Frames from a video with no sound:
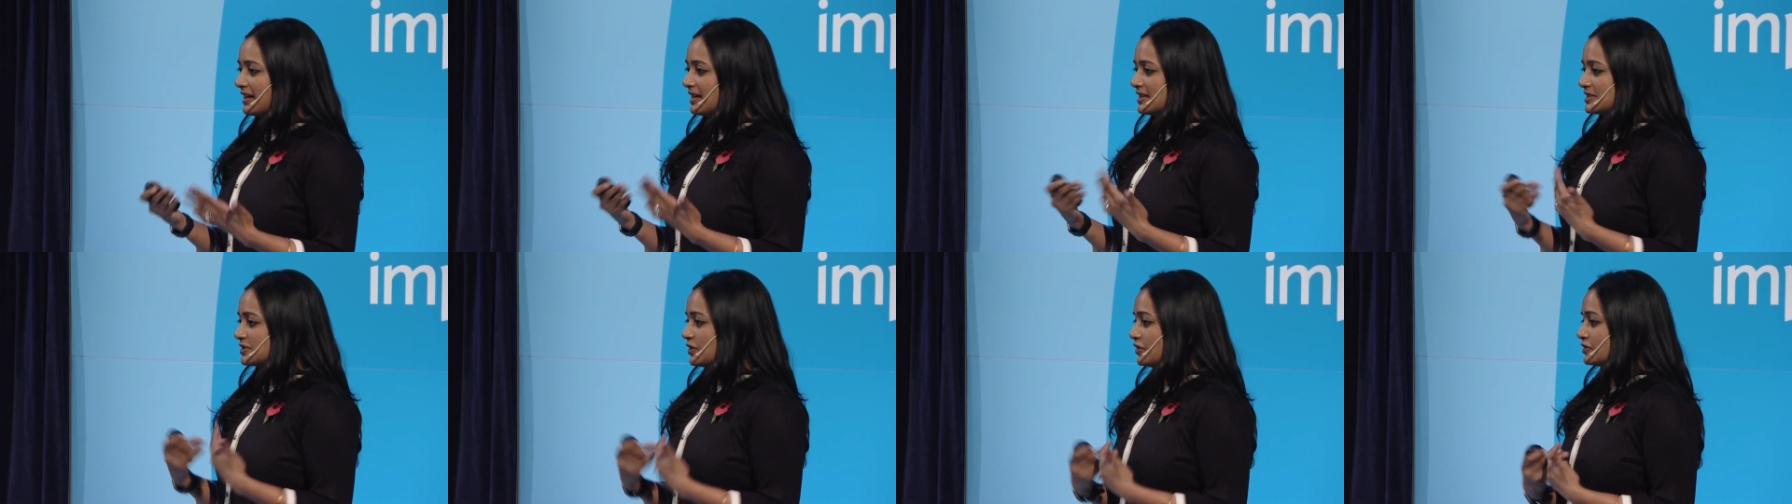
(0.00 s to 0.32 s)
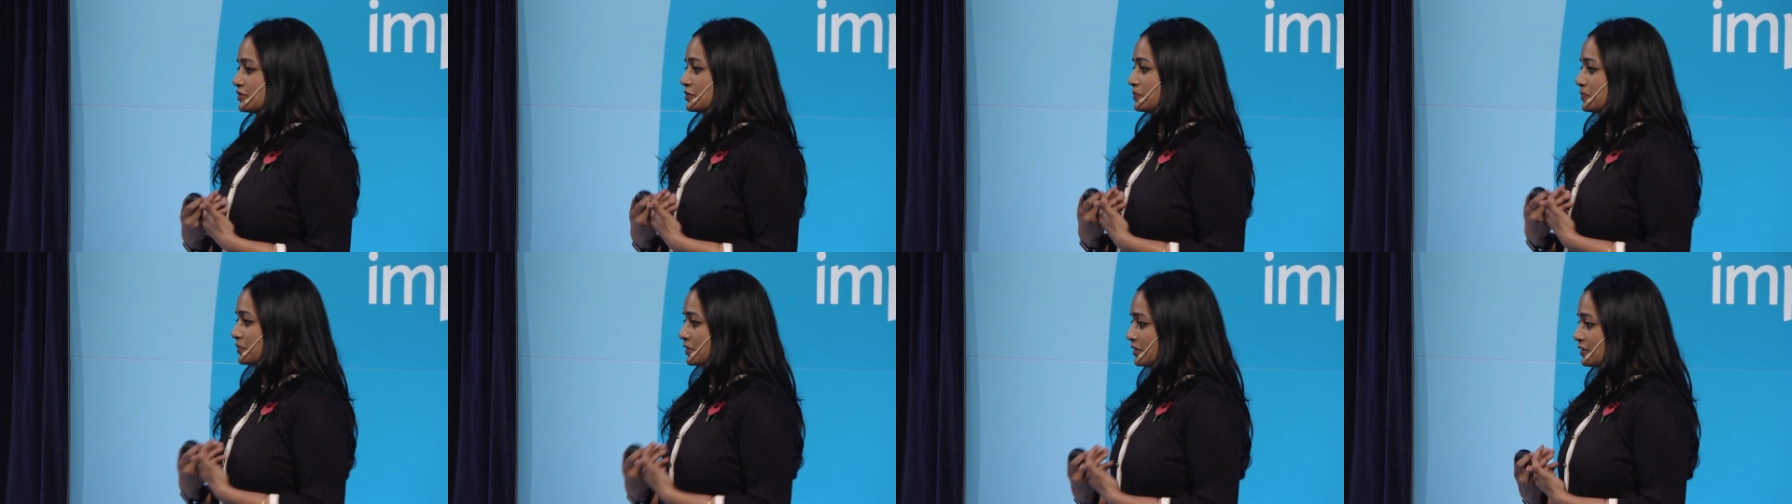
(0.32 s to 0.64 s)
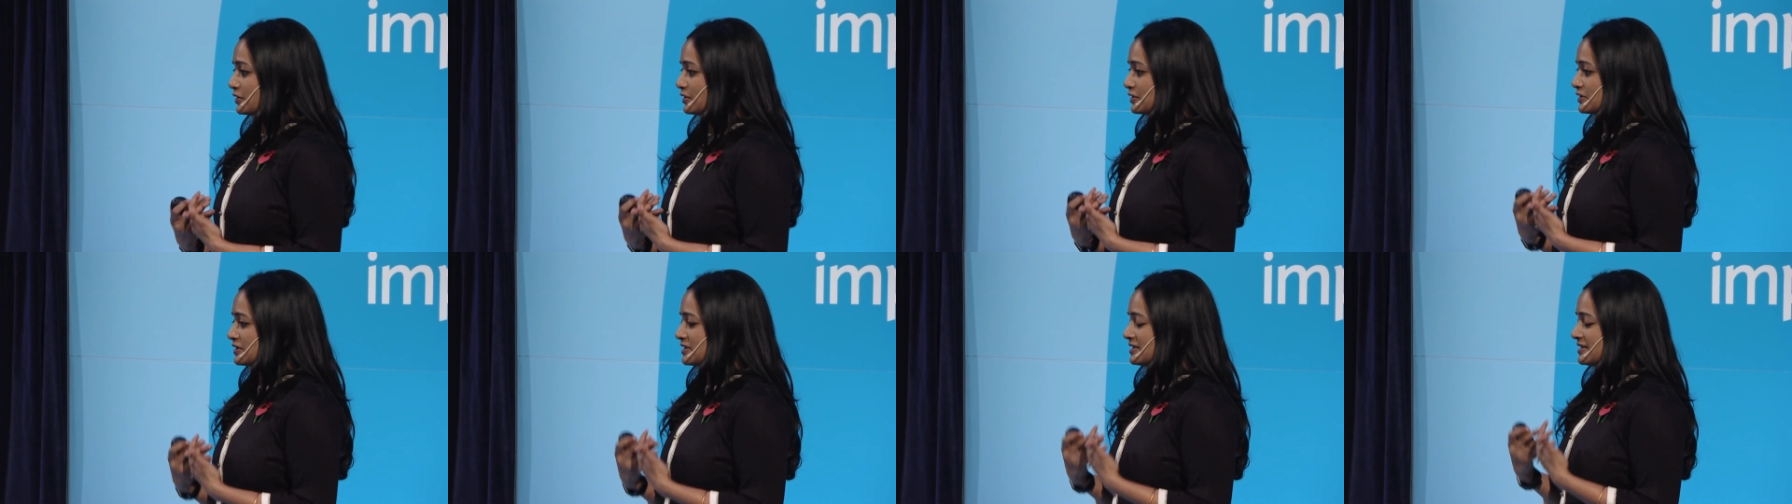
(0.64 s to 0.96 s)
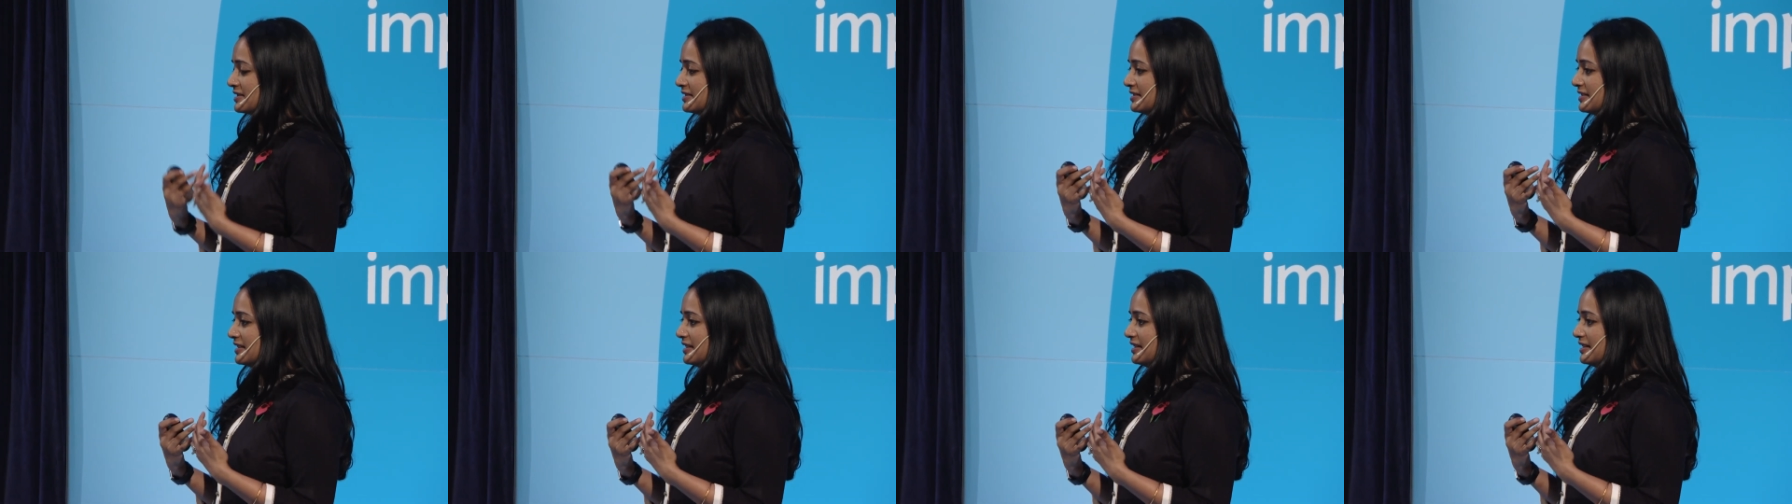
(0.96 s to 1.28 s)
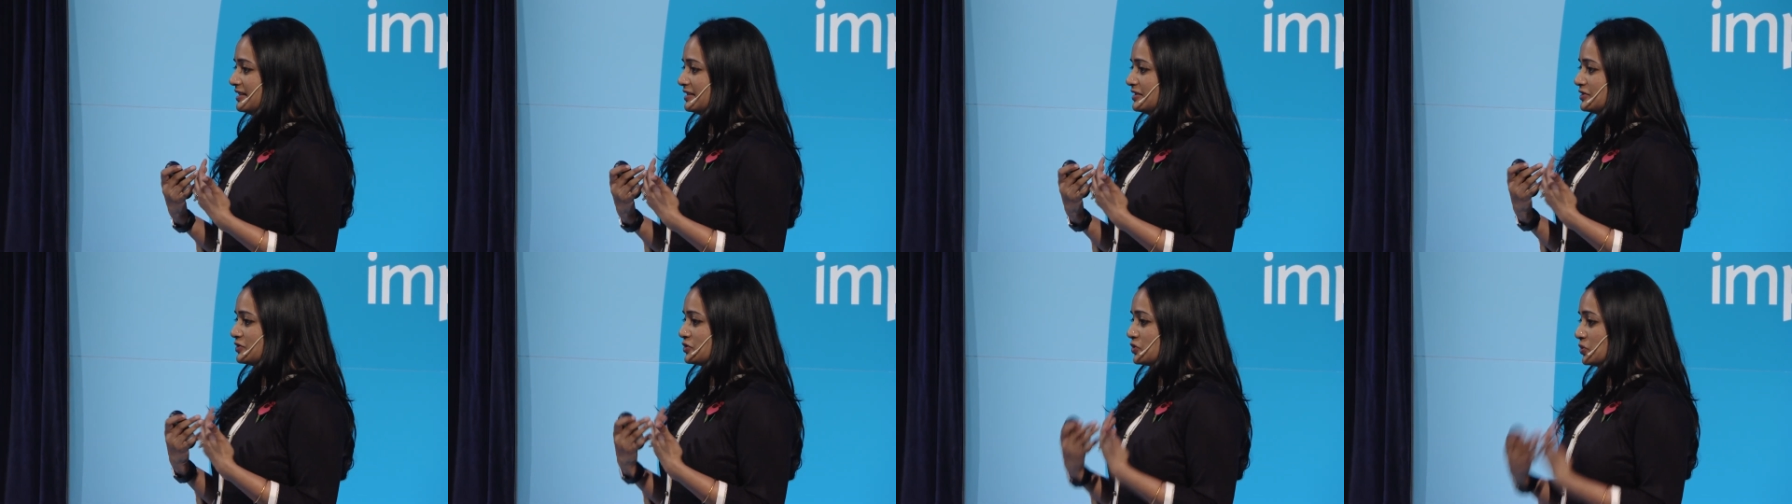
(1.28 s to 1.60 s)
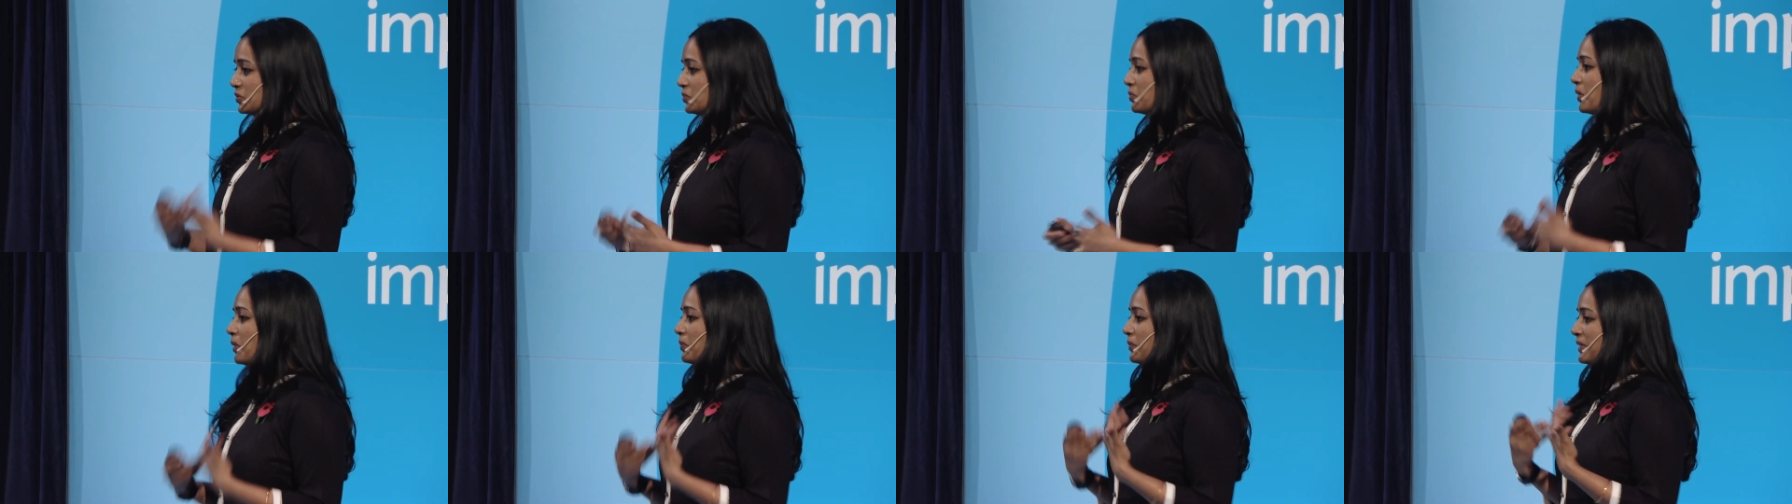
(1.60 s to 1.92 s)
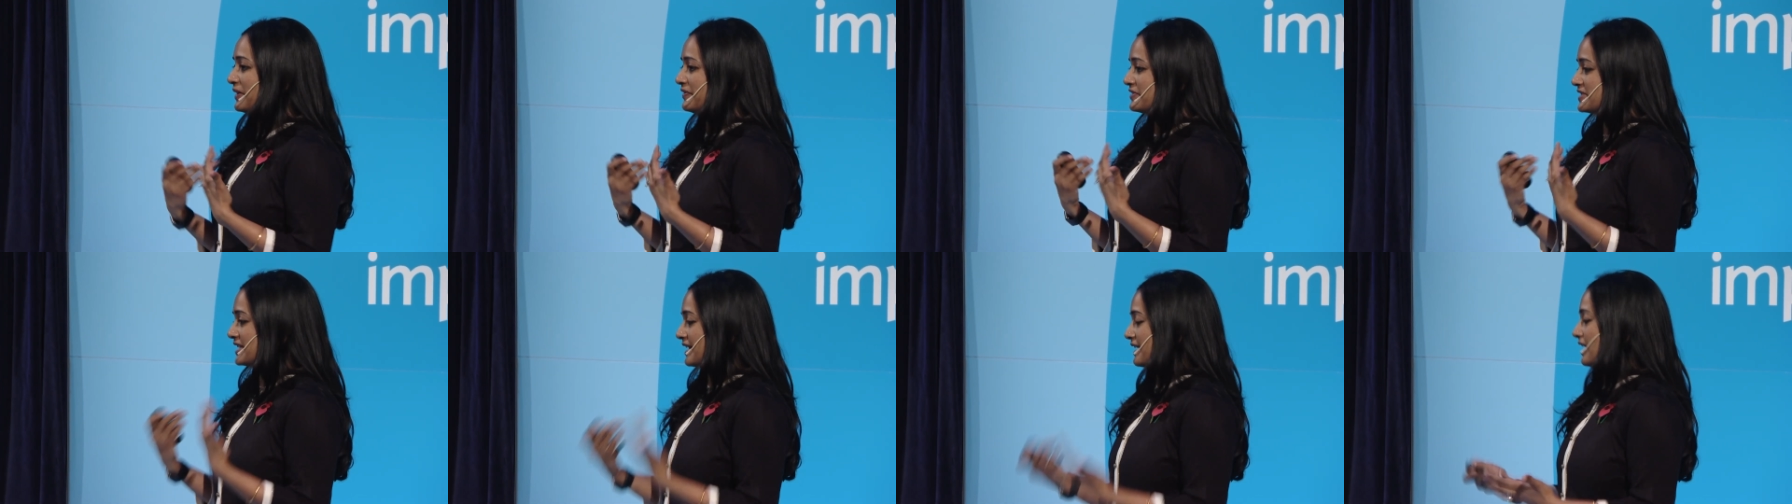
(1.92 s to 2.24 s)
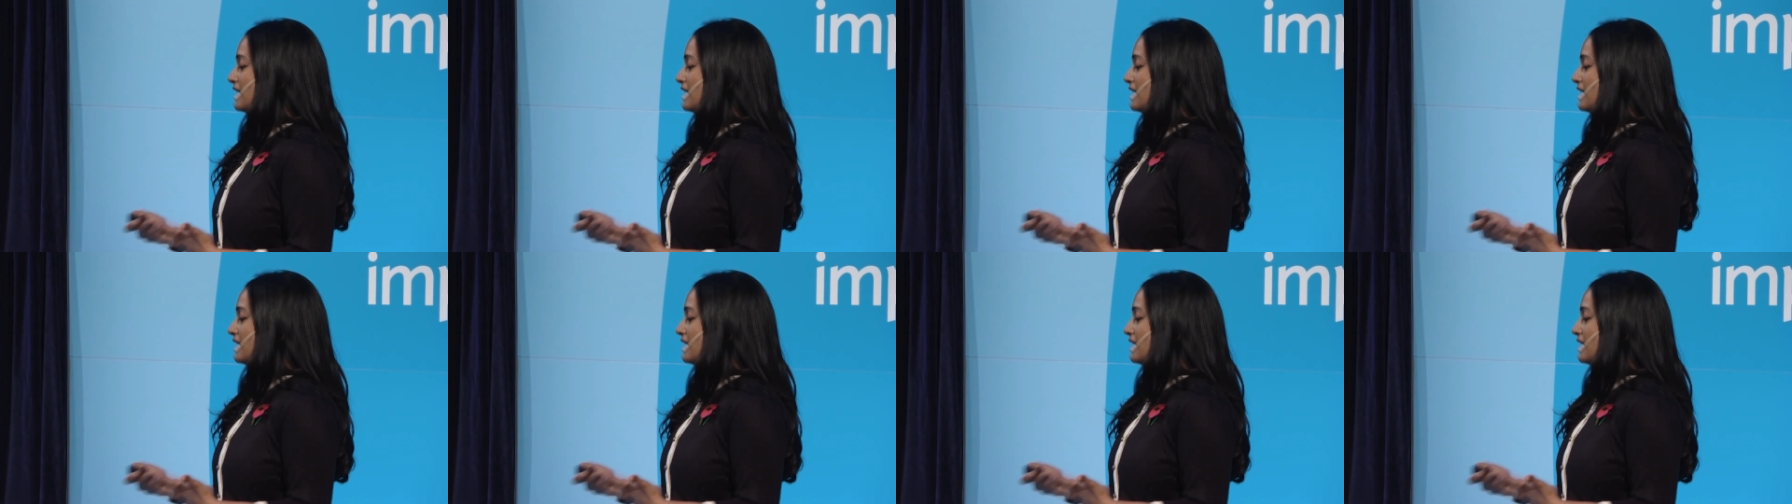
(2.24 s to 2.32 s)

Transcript: us entrepreneurs do what we've set